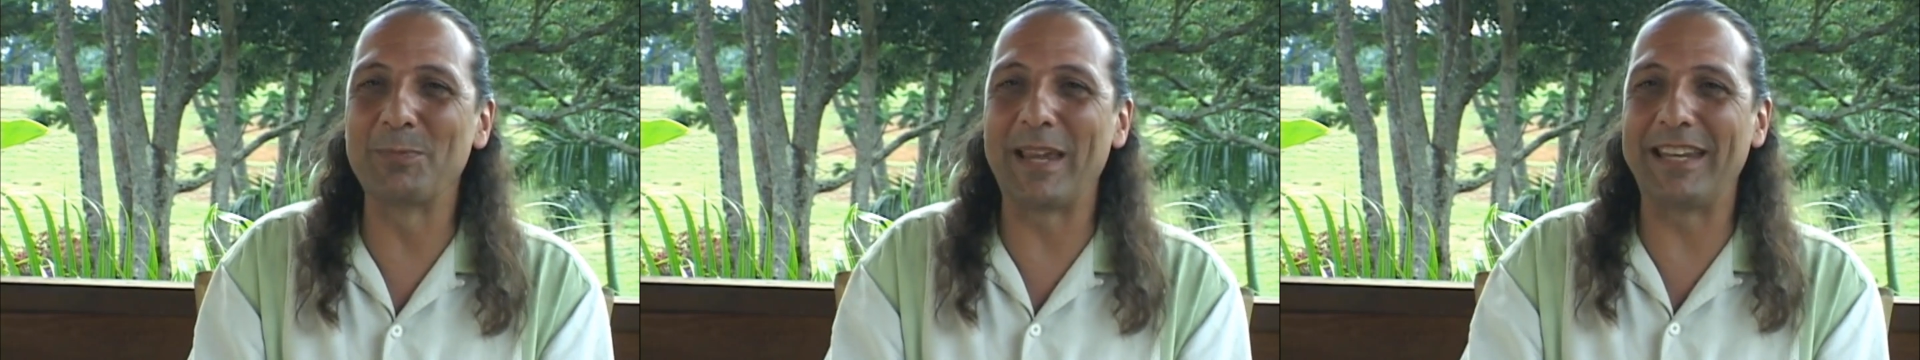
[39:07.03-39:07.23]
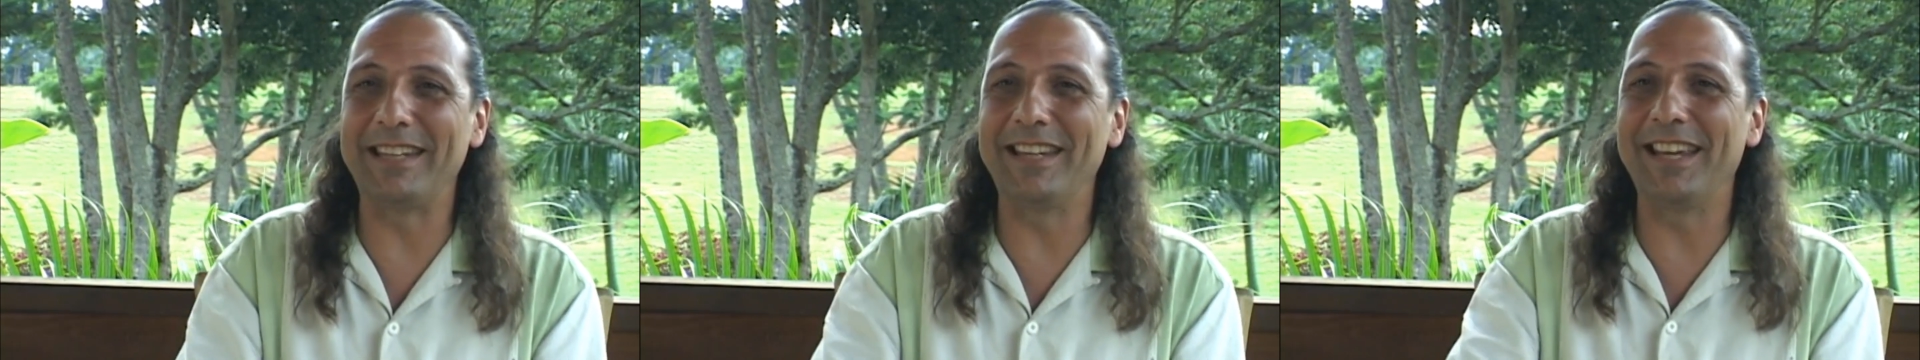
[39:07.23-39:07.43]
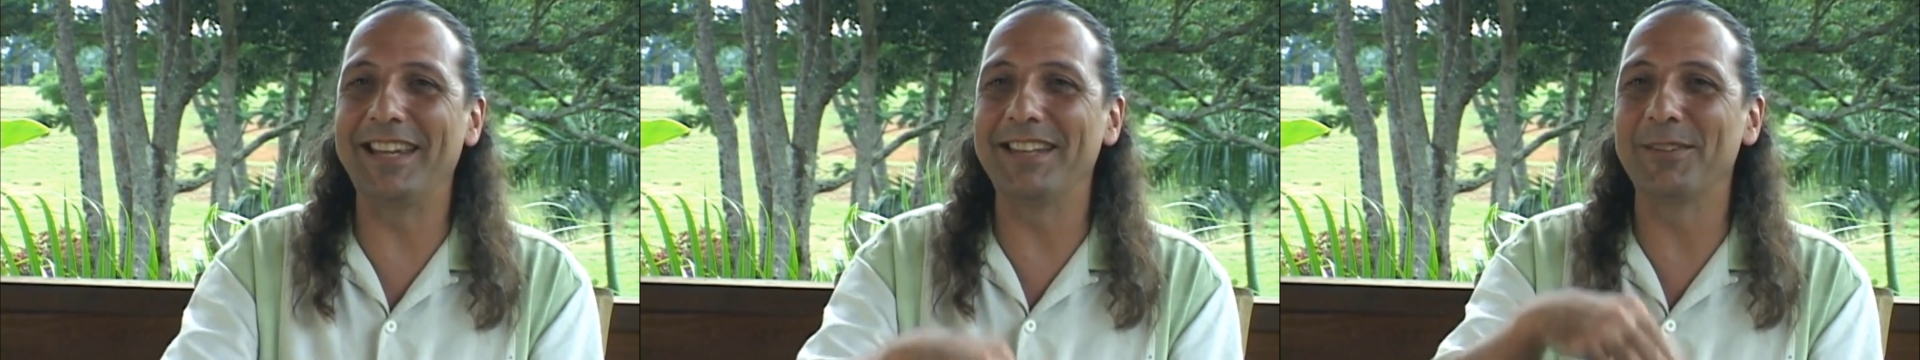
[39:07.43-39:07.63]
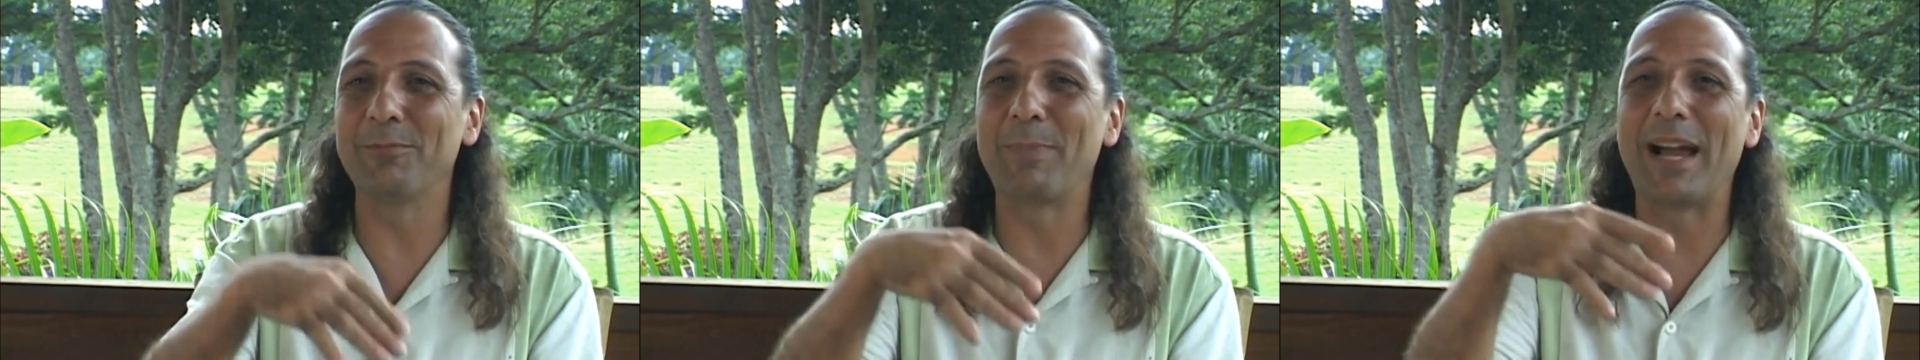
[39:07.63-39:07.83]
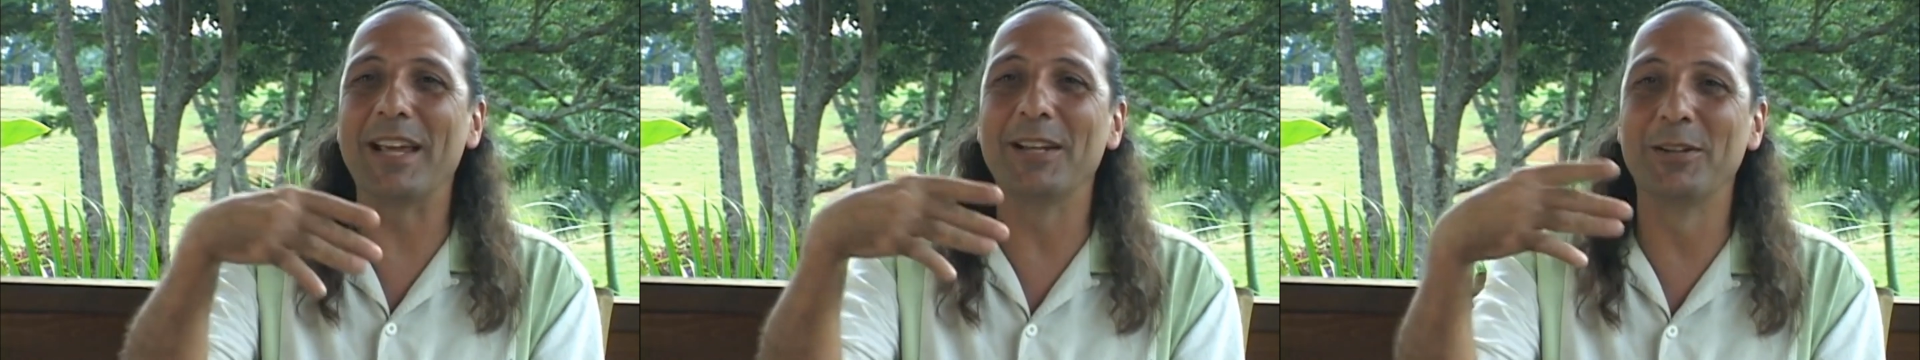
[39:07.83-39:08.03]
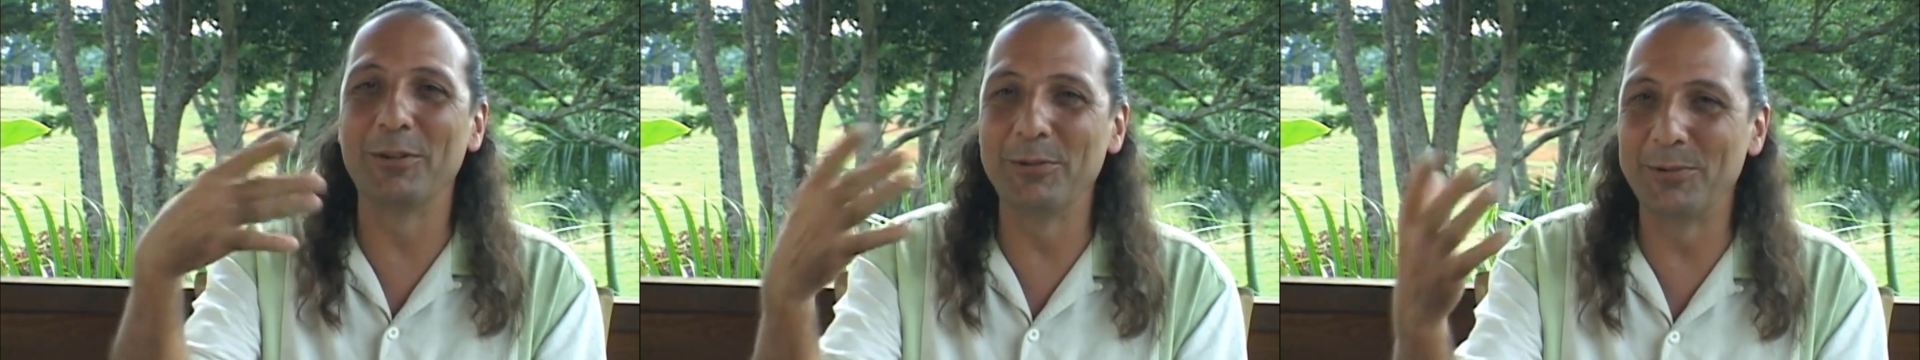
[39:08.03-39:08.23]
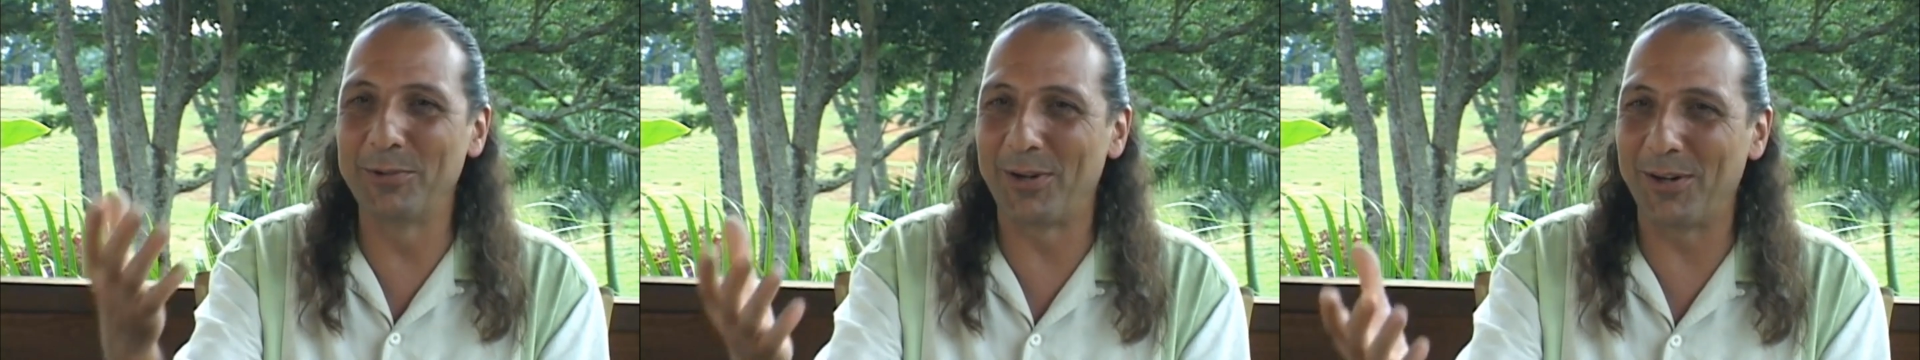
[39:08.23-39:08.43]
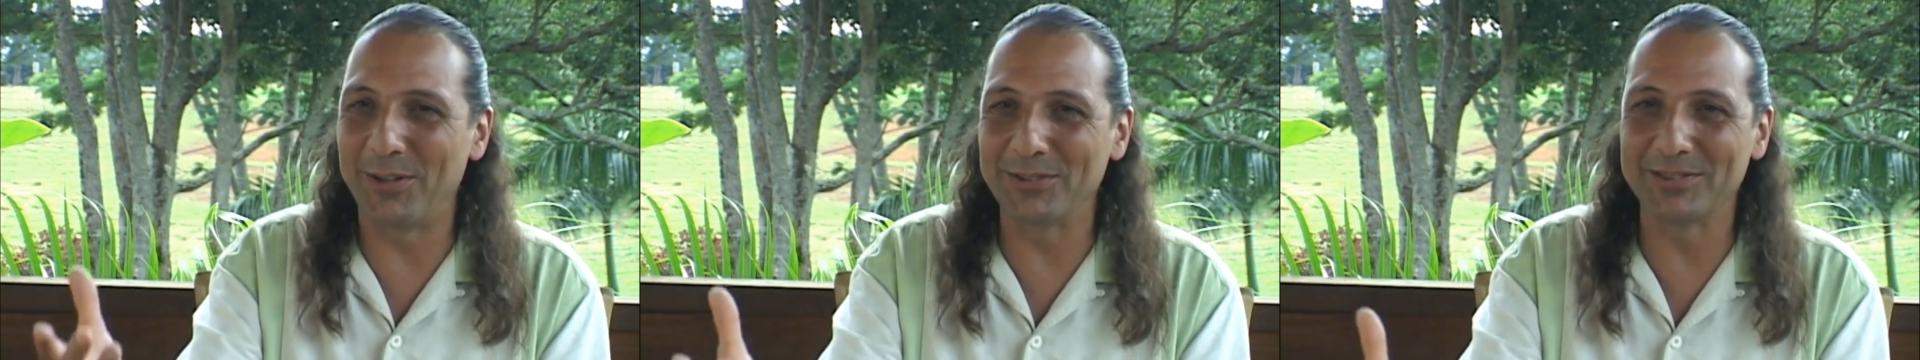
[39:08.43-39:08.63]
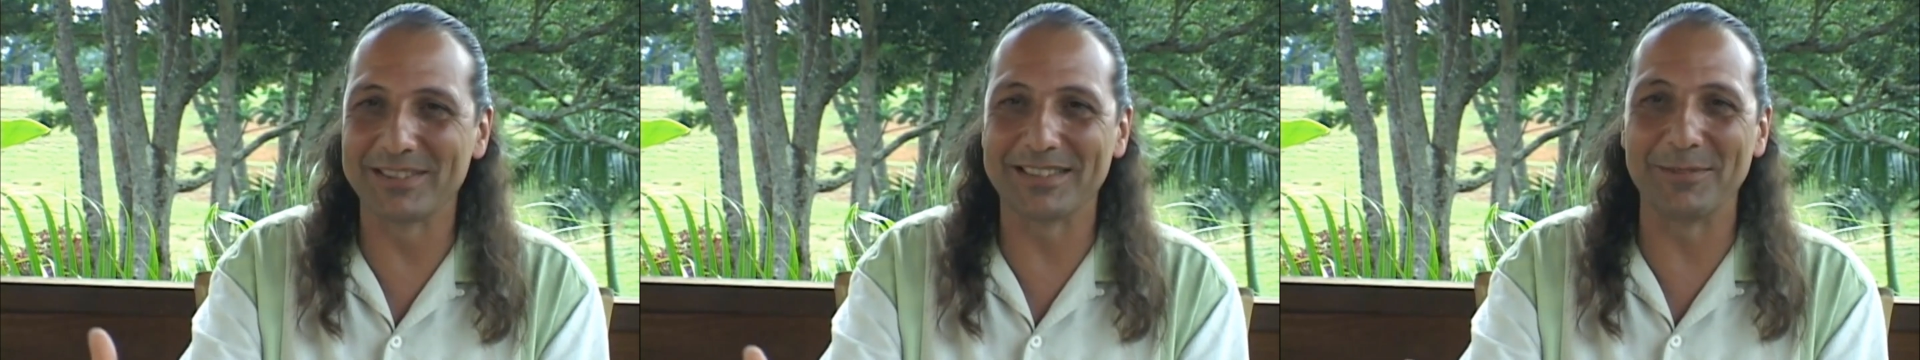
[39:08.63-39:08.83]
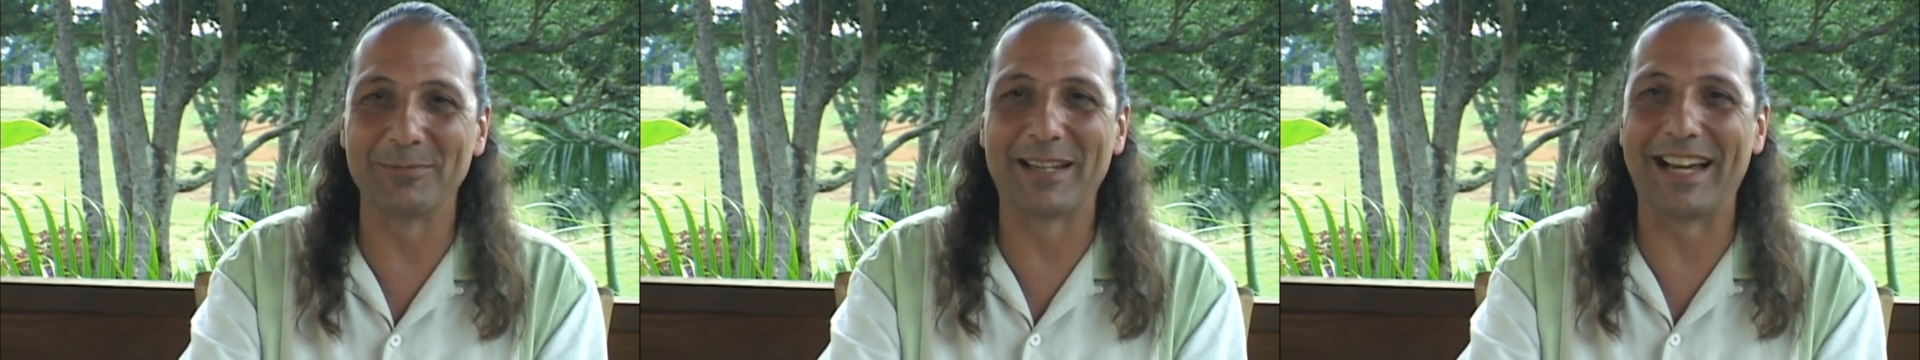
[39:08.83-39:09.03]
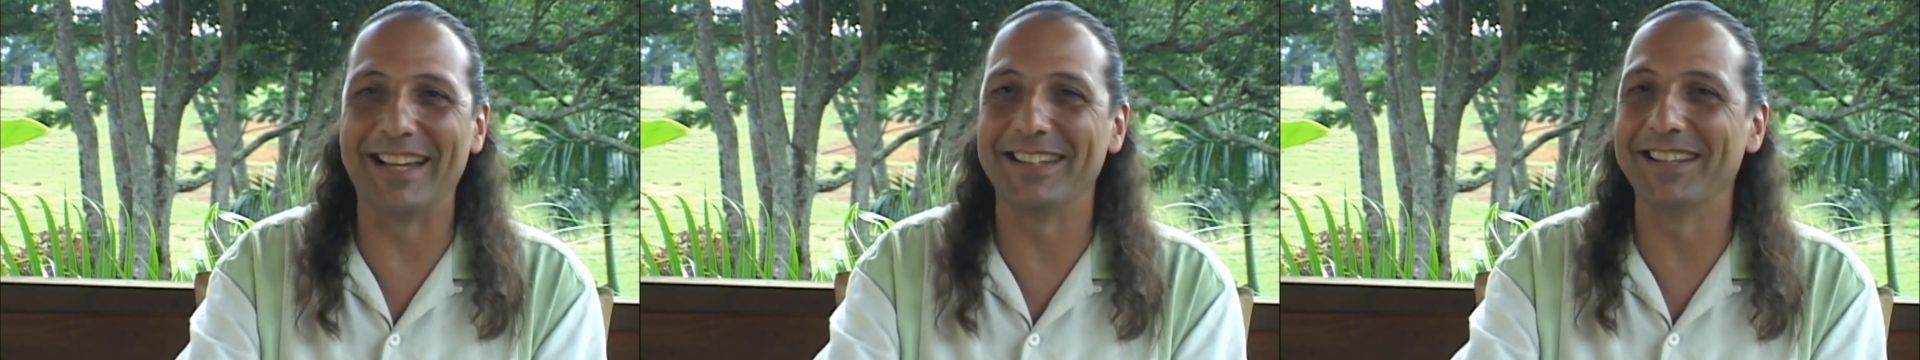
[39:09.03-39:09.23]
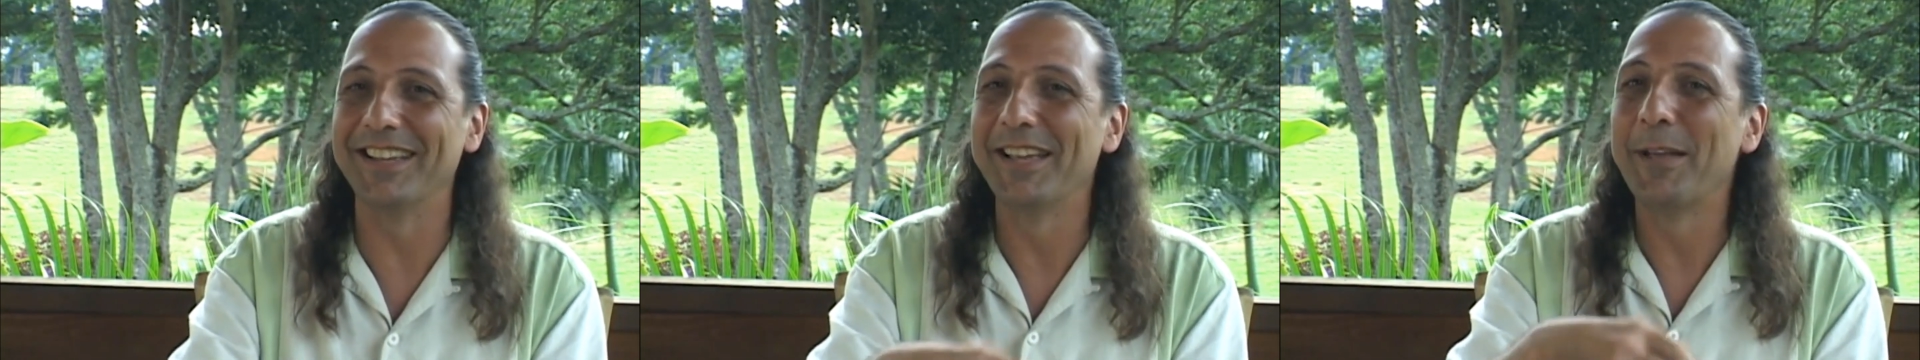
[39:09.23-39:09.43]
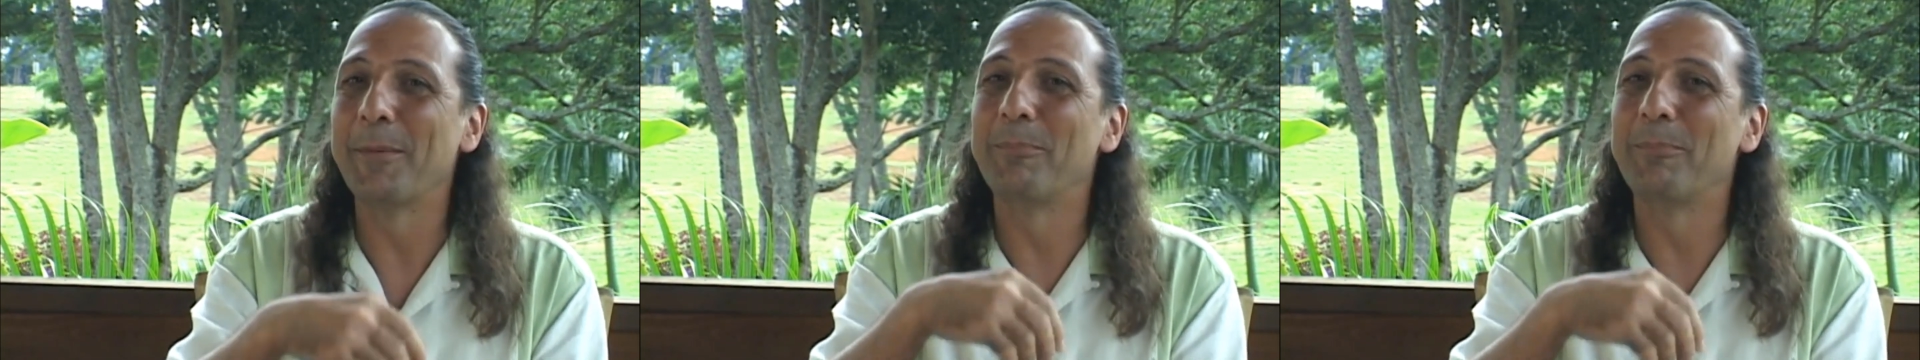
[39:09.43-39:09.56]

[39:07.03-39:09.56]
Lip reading: mediated by gluons, some kind of